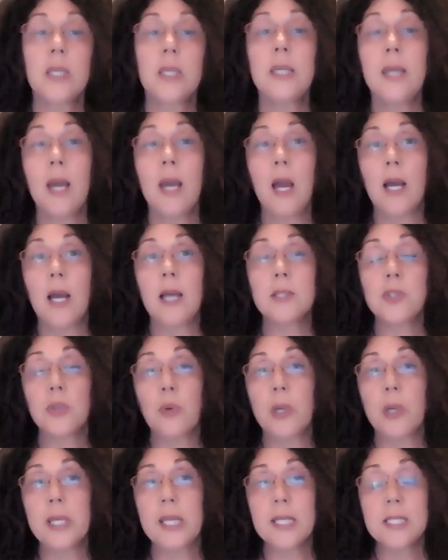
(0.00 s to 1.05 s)
Yeah.
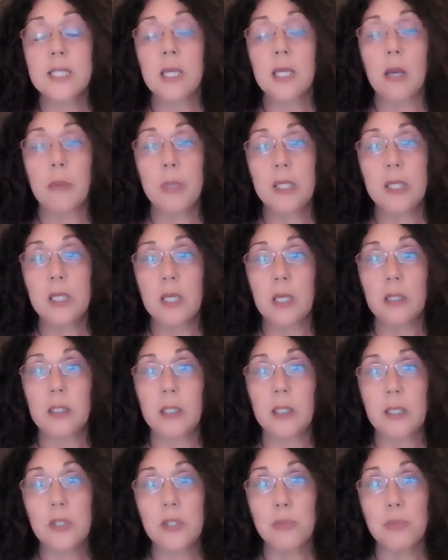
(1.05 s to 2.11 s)
So I guess, I mean,
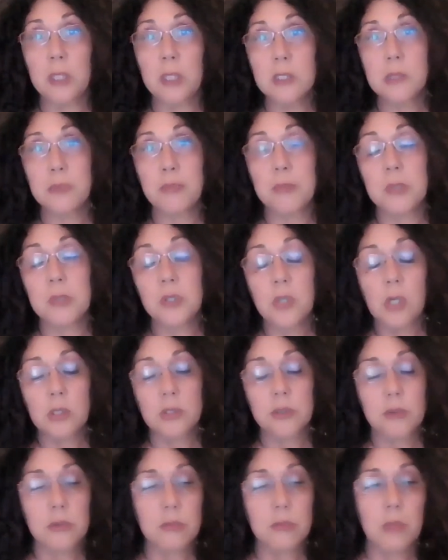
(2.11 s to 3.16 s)

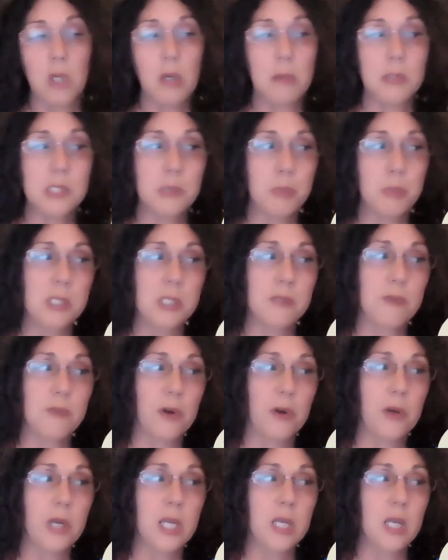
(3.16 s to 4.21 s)
Dr. Muhammad speaks
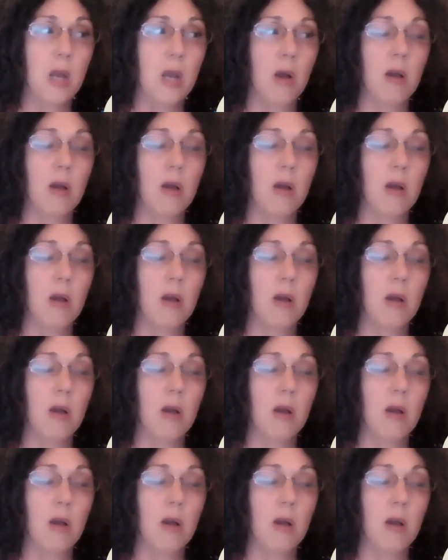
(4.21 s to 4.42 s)
very